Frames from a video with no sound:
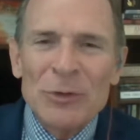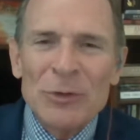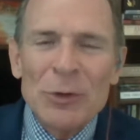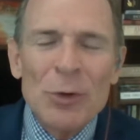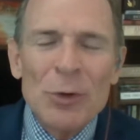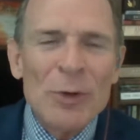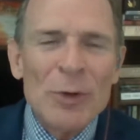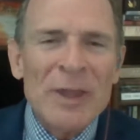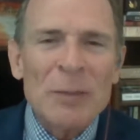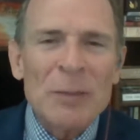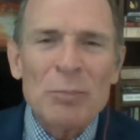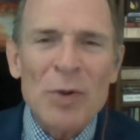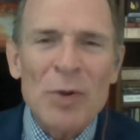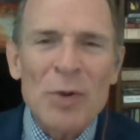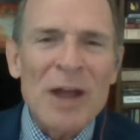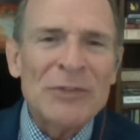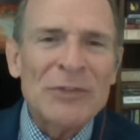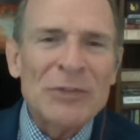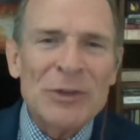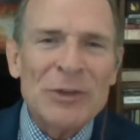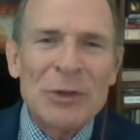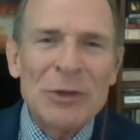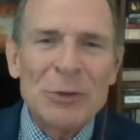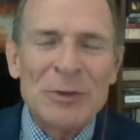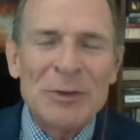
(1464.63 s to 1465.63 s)
don't get
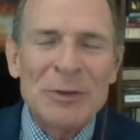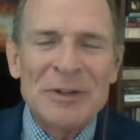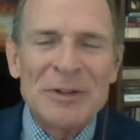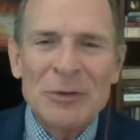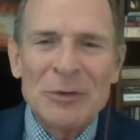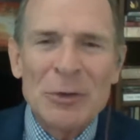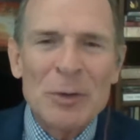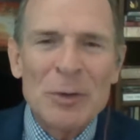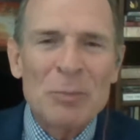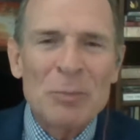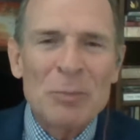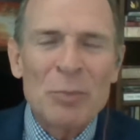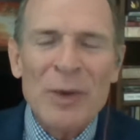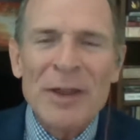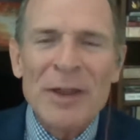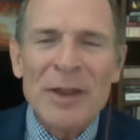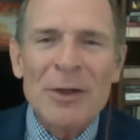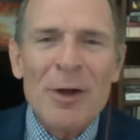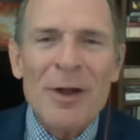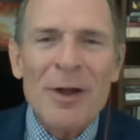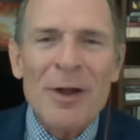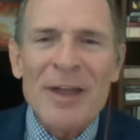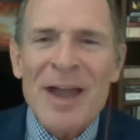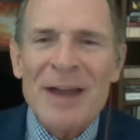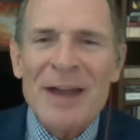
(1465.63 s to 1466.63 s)
prosecuted, or you can break
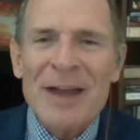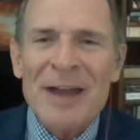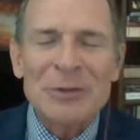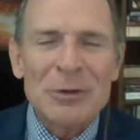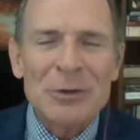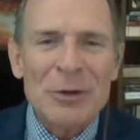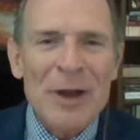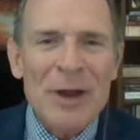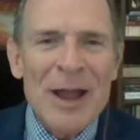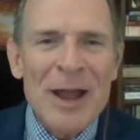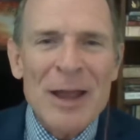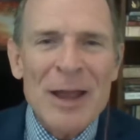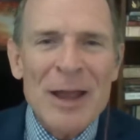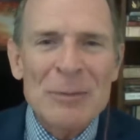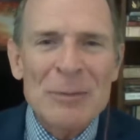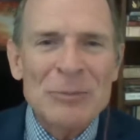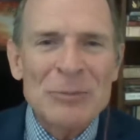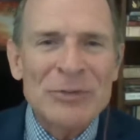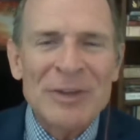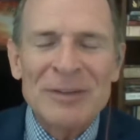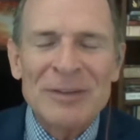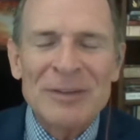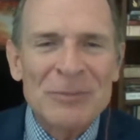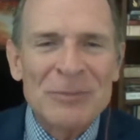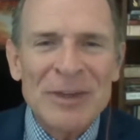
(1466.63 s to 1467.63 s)
all kinds of
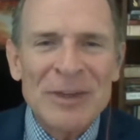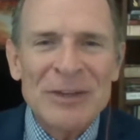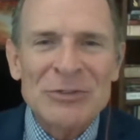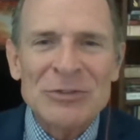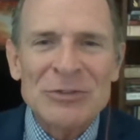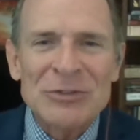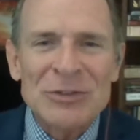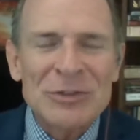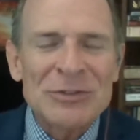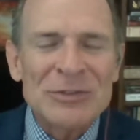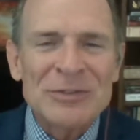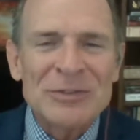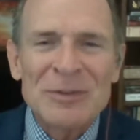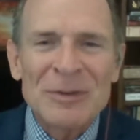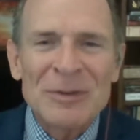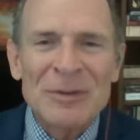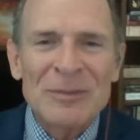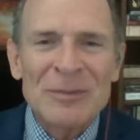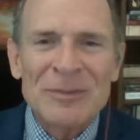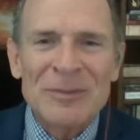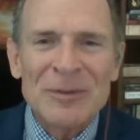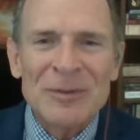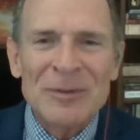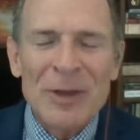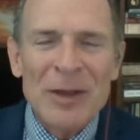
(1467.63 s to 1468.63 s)
crimes, and it's just
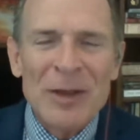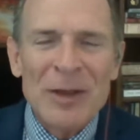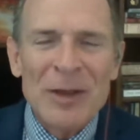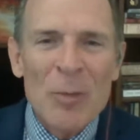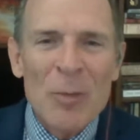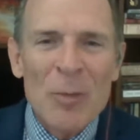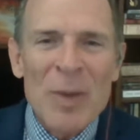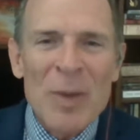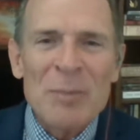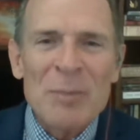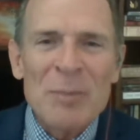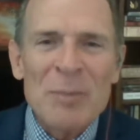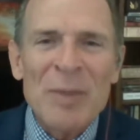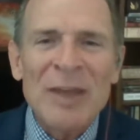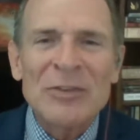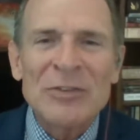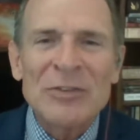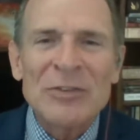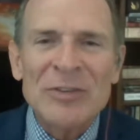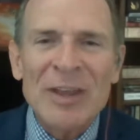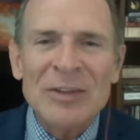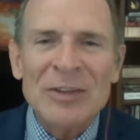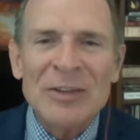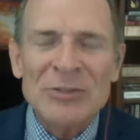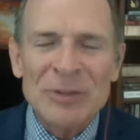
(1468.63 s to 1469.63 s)
nobody pays
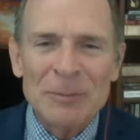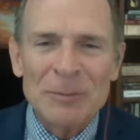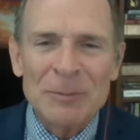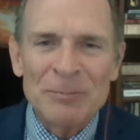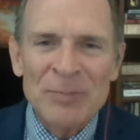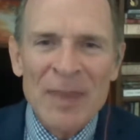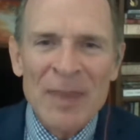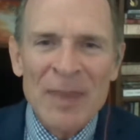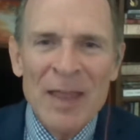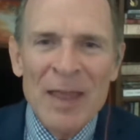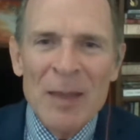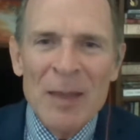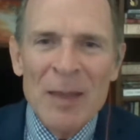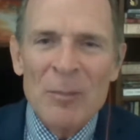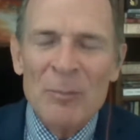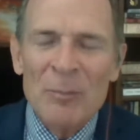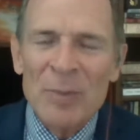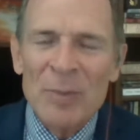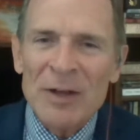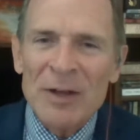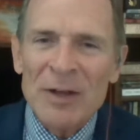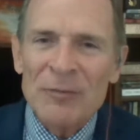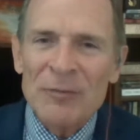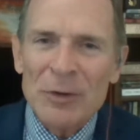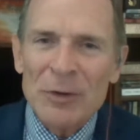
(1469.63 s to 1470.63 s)
attention.
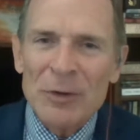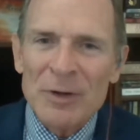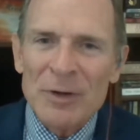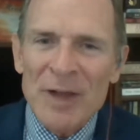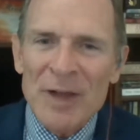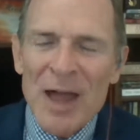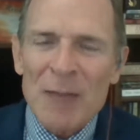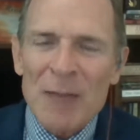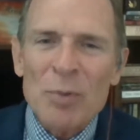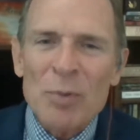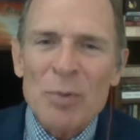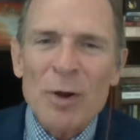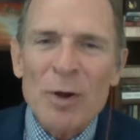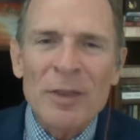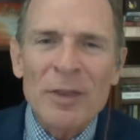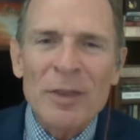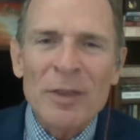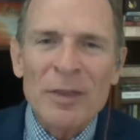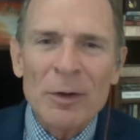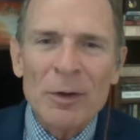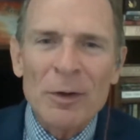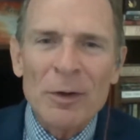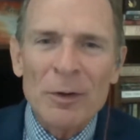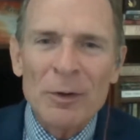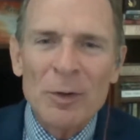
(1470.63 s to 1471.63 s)
But if you're not part of
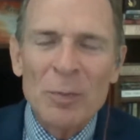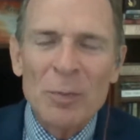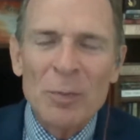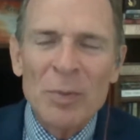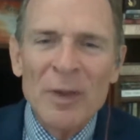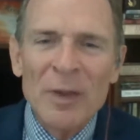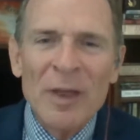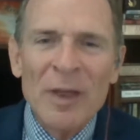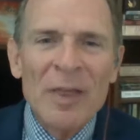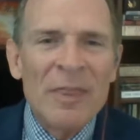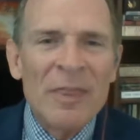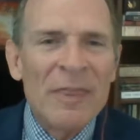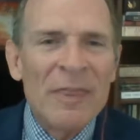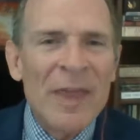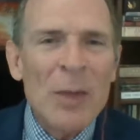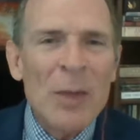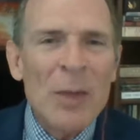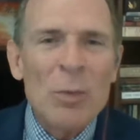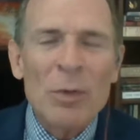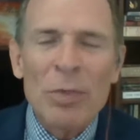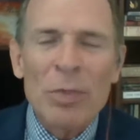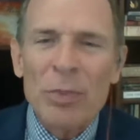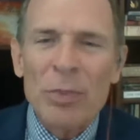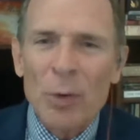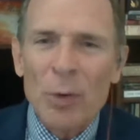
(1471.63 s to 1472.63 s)
their group, they
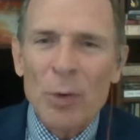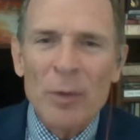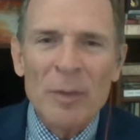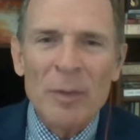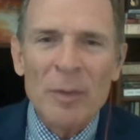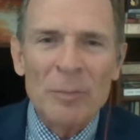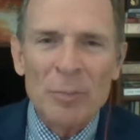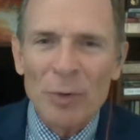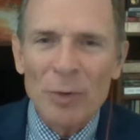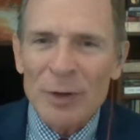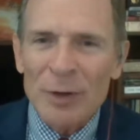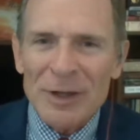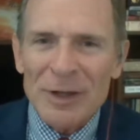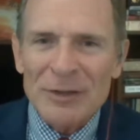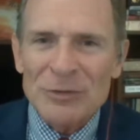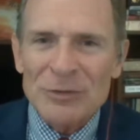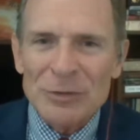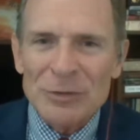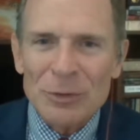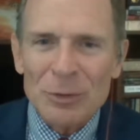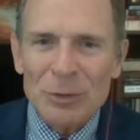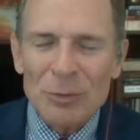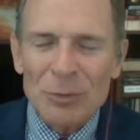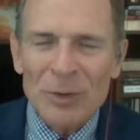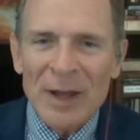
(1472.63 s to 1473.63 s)
will throw the book at
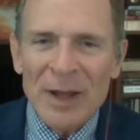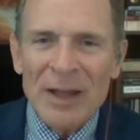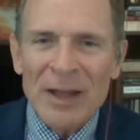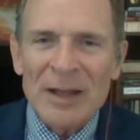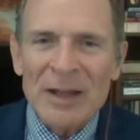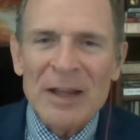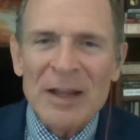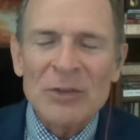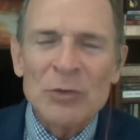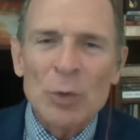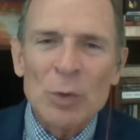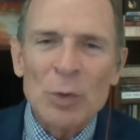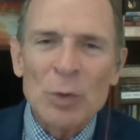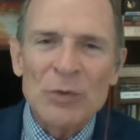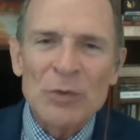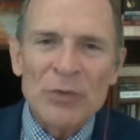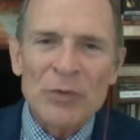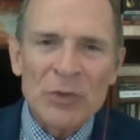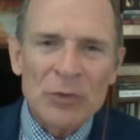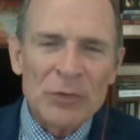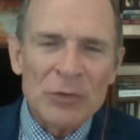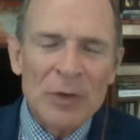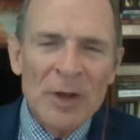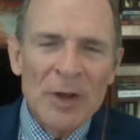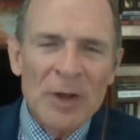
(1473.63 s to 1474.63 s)
you, right? And so it's
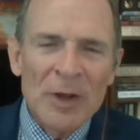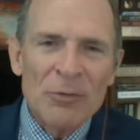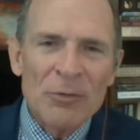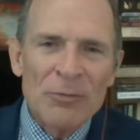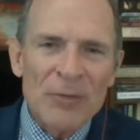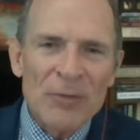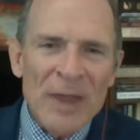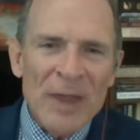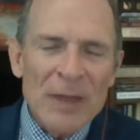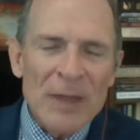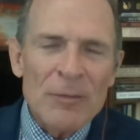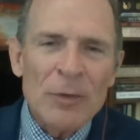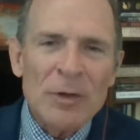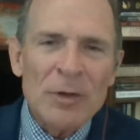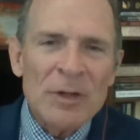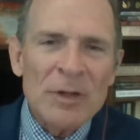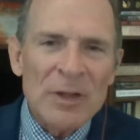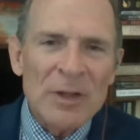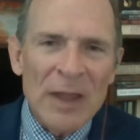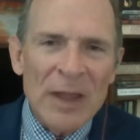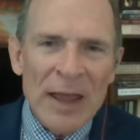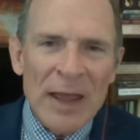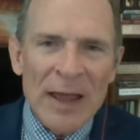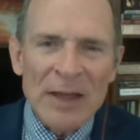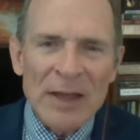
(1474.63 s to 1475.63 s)
this favored
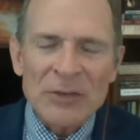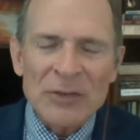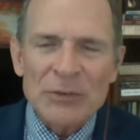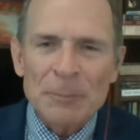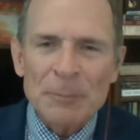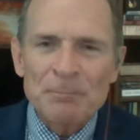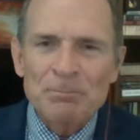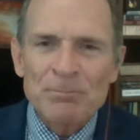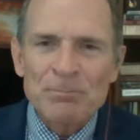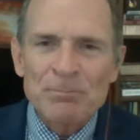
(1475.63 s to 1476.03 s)
class.